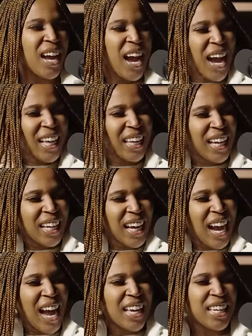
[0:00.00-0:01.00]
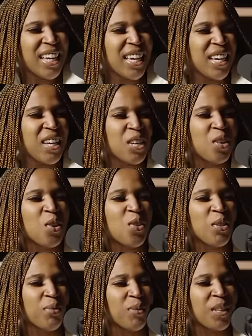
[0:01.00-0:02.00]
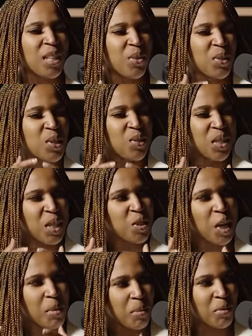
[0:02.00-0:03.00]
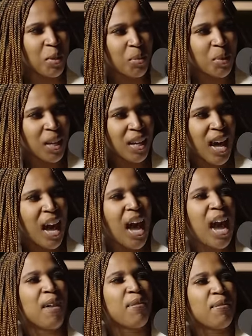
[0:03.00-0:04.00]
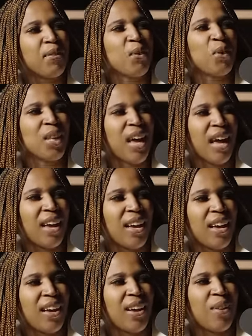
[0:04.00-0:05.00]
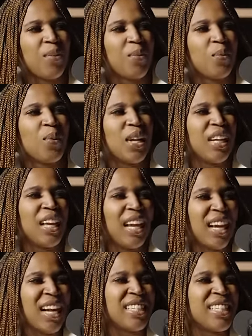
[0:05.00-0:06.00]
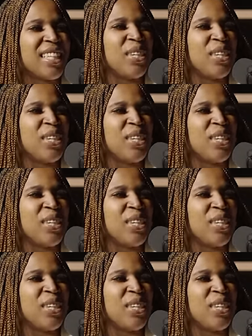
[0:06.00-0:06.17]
I like I get you know the feeling when you see trypophobia. Yes. I feel that when like I see